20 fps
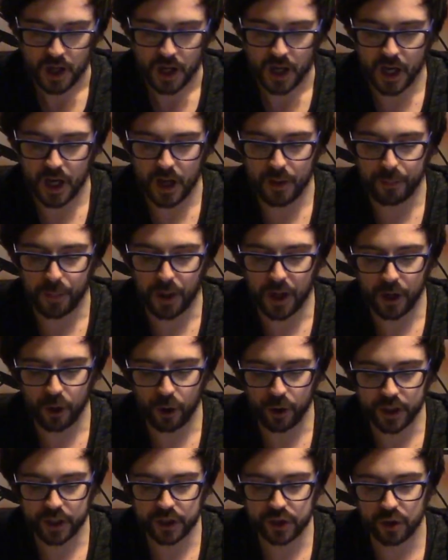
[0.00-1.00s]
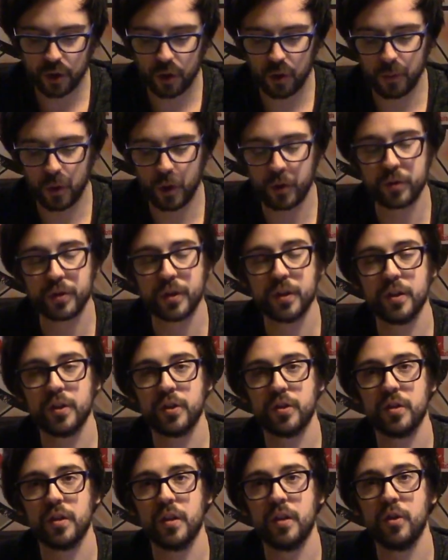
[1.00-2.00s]
it. Bionics, all models in
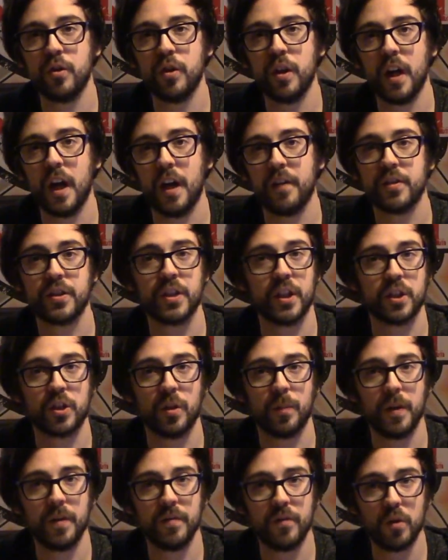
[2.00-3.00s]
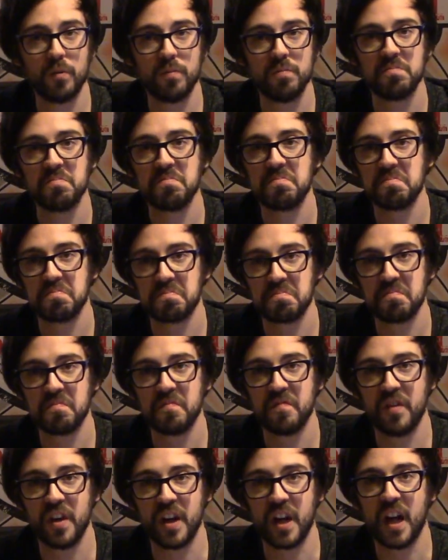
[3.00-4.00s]
this unit have a 6-up invul,
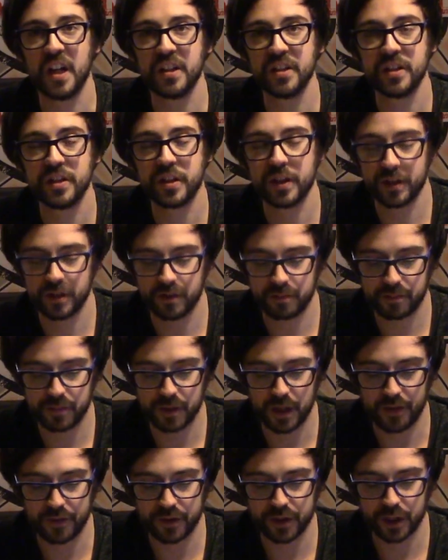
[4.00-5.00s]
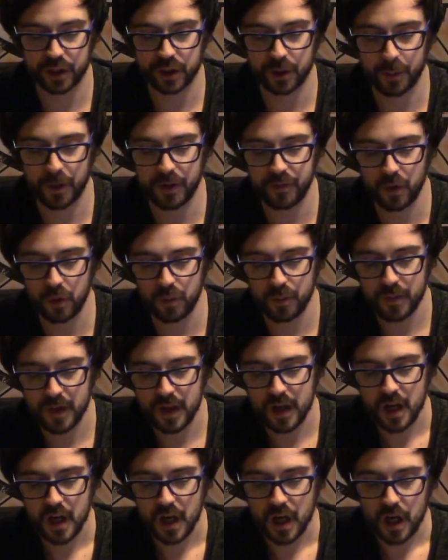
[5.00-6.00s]
very handy to have a 6-up invul.
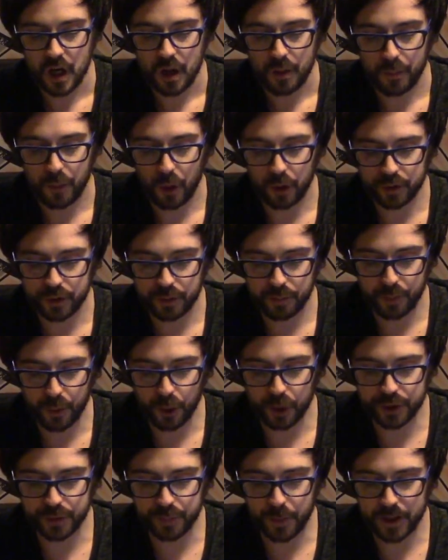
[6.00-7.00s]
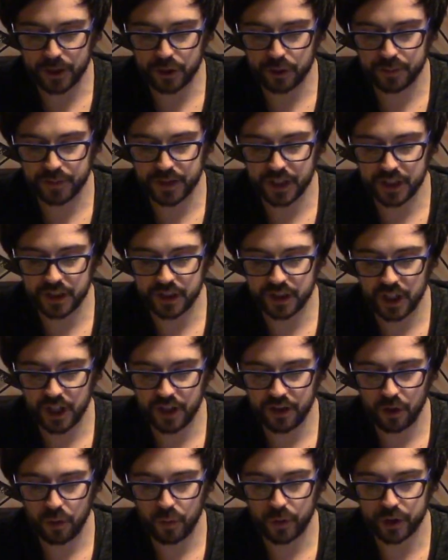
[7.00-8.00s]
Broad spectrum data
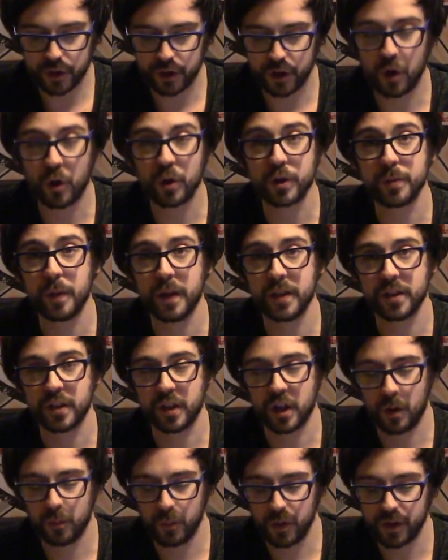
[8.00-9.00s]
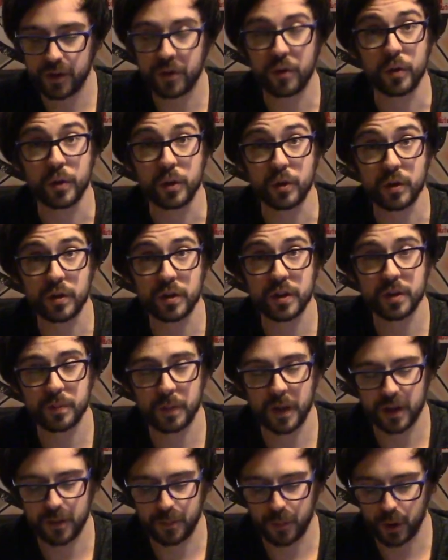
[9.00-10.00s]
tether, which they automatically come with, though you do need to
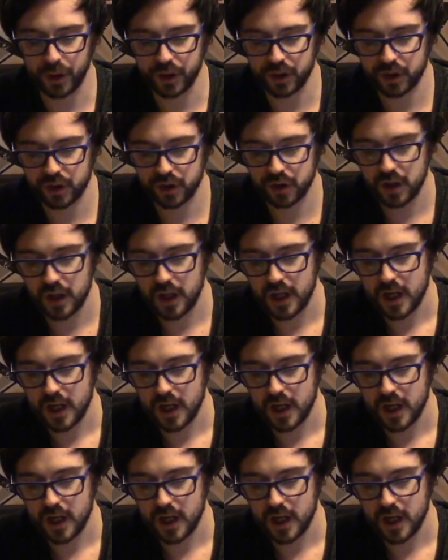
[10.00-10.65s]
spend the points.